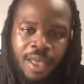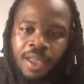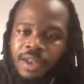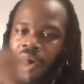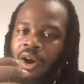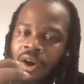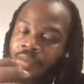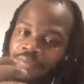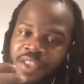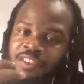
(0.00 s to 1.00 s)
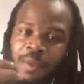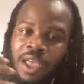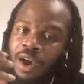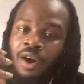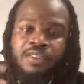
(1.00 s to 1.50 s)
No, this
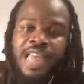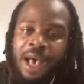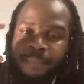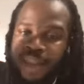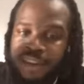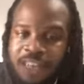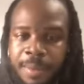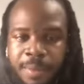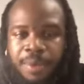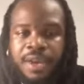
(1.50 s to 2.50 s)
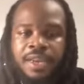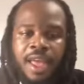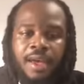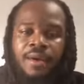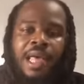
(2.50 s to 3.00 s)
might cause diabetes. Let me put it
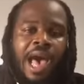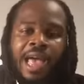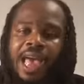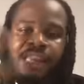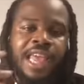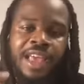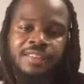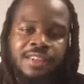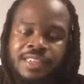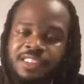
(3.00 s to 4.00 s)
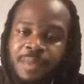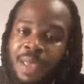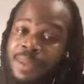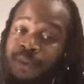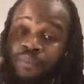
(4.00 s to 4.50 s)
down. I got cancer. This might
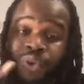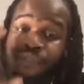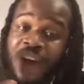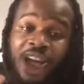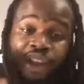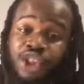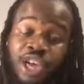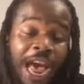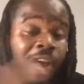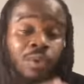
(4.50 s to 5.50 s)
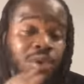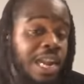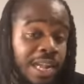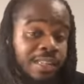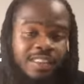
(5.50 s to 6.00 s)
be refined sugar. I don't
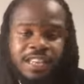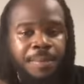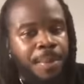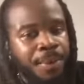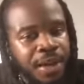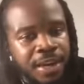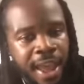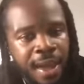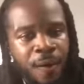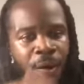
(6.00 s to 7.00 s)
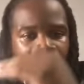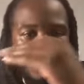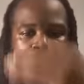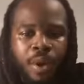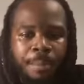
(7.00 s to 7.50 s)
need this. Let me put it down.
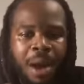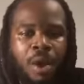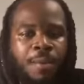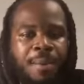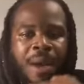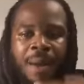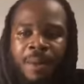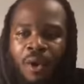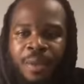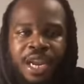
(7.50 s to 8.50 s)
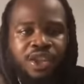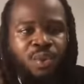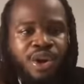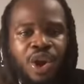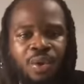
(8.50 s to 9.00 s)
Do it moment by moment, and you
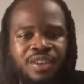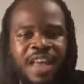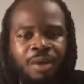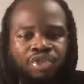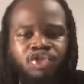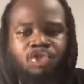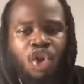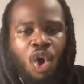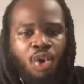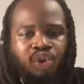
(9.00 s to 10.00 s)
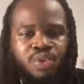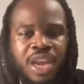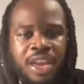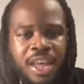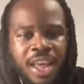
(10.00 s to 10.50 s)
will notice how strong you
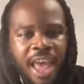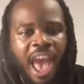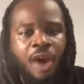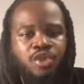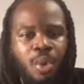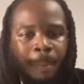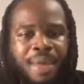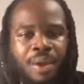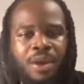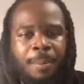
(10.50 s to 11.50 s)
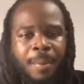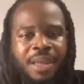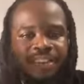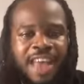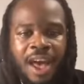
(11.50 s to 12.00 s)
get and how you build up a
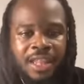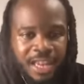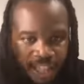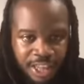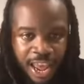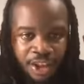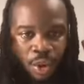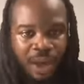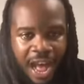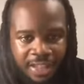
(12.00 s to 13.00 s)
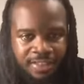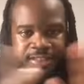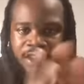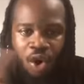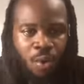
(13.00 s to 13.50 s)
mentality and change your conscious
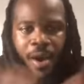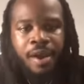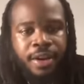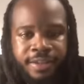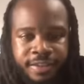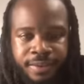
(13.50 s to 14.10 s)
and your awareness.